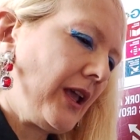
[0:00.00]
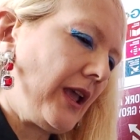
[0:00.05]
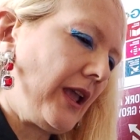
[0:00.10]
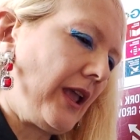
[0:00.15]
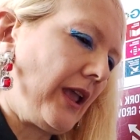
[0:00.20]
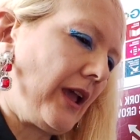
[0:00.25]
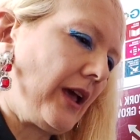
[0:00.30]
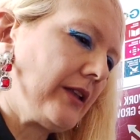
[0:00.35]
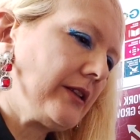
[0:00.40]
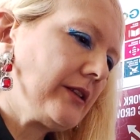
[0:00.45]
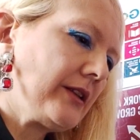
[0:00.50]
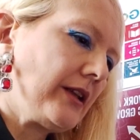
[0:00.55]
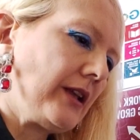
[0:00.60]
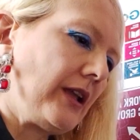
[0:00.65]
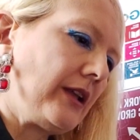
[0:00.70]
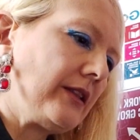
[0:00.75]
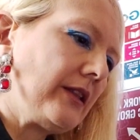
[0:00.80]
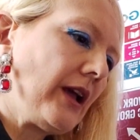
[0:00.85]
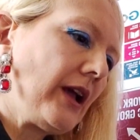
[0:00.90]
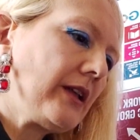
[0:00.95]
And
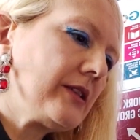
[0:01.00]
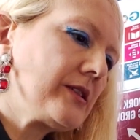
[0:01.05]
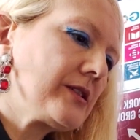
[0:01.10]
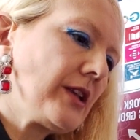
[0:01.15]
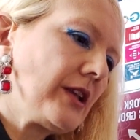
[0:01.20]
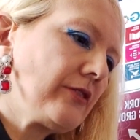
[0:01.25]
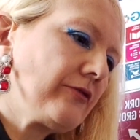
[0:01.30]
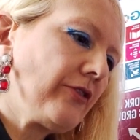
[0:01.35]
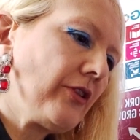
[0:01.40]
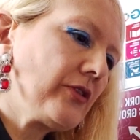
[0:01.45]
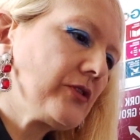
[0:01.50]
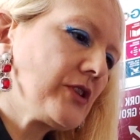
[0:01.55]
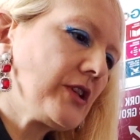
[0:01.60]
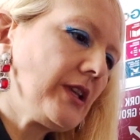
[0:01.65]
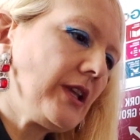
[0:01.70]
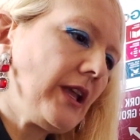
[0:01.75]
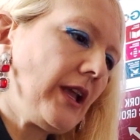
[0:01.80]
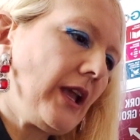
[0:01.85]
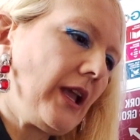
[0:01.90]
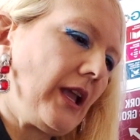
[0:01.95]
in
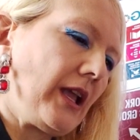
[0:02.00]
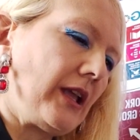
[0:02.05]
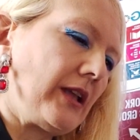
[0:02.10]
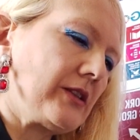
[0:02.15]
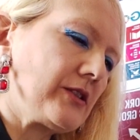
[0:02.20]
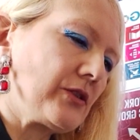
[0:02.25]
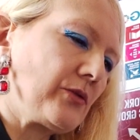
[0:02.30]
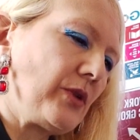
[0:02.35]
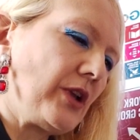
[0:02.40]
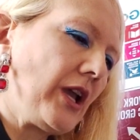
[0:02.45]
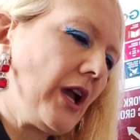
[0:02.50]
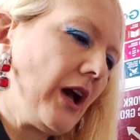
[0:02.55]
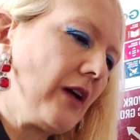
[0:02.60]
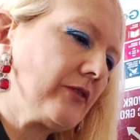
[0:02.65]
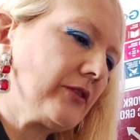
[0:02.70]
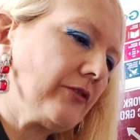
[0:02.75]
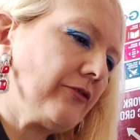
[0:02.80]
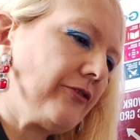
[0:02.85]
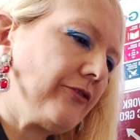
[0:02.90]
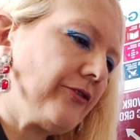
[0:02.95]
1948, we had
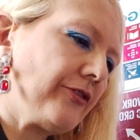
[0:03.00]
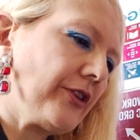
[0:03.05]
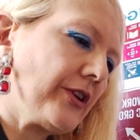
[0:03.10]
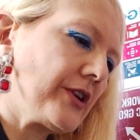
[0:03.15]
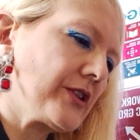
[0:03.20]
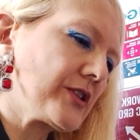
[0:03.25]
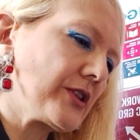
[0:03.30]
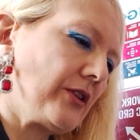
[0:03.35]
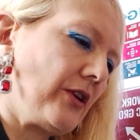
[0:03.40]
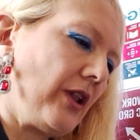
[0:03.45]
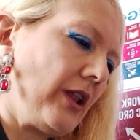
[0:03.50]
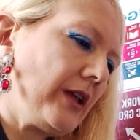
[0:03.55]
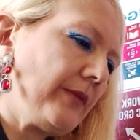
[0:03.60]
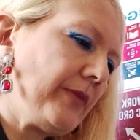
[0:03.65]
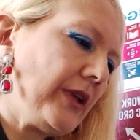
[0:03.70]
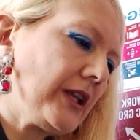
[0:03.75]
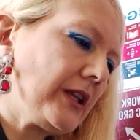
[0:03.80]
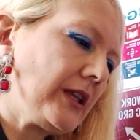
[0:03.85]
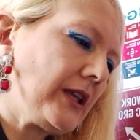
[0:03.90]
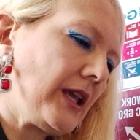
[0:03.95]
the first
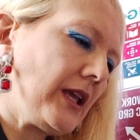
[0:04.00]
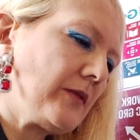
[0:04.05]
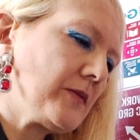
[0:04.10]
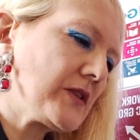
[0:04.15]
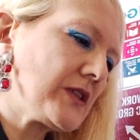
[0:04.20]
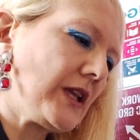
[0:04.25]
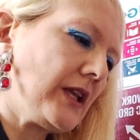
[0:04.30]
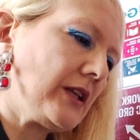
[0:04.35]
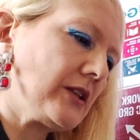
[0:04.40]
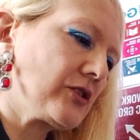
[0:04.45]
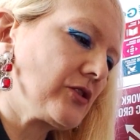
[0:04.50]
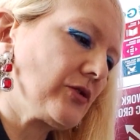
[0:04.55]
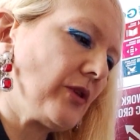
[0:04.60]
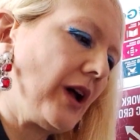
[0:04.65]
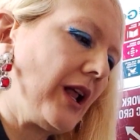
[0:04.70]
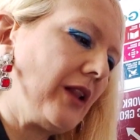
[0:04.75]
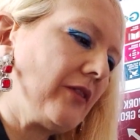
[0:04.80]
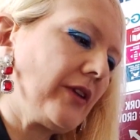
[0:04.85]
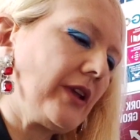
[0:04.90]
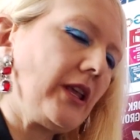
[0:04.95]
Olympic Games in
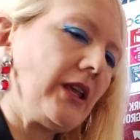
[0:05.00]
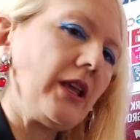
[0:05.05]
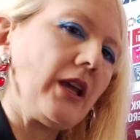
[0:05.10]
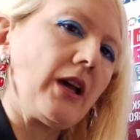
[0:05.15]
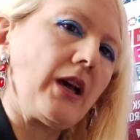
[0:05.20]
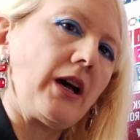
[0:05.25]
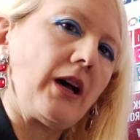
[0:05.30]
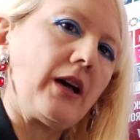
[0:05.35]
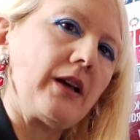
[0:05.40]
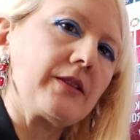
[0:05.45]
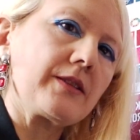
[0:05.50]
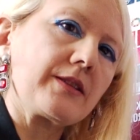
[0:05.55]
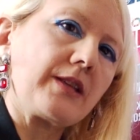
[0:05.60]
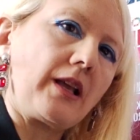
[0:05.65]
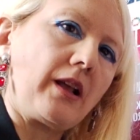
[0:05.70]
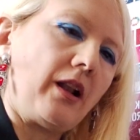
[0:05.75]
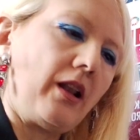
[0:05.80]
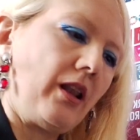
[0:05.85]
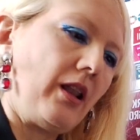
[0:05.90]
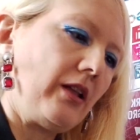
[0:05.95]
12 years
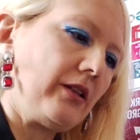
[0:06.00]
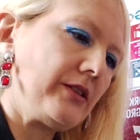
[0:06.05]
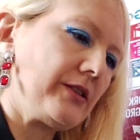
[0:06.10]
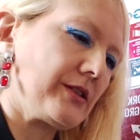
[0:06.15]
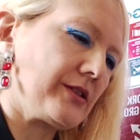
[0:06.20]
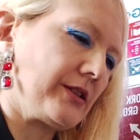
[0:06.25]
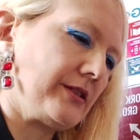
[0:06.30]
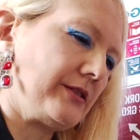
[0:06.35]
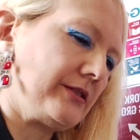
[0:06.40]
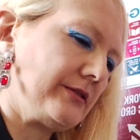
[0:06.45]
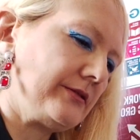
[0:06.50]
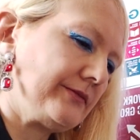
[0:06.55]
in London.